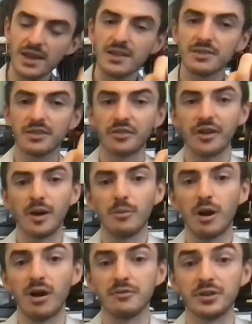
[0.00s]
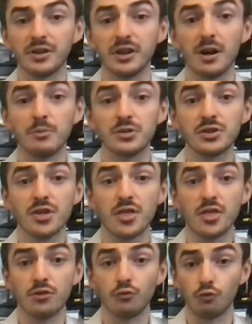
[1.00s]
The thumb often comes
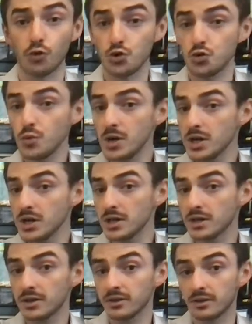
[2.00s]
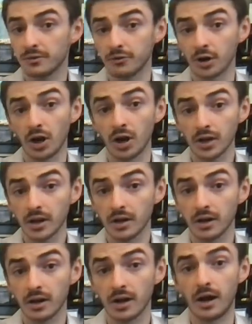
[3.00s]
through the frog
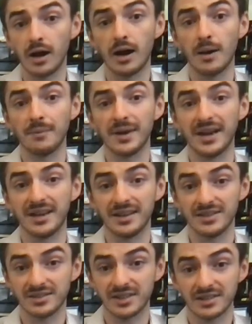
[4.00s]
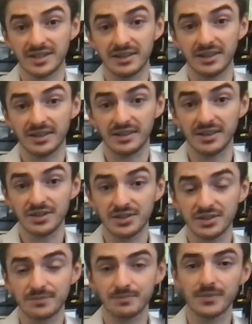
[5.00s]
and sticks out like this.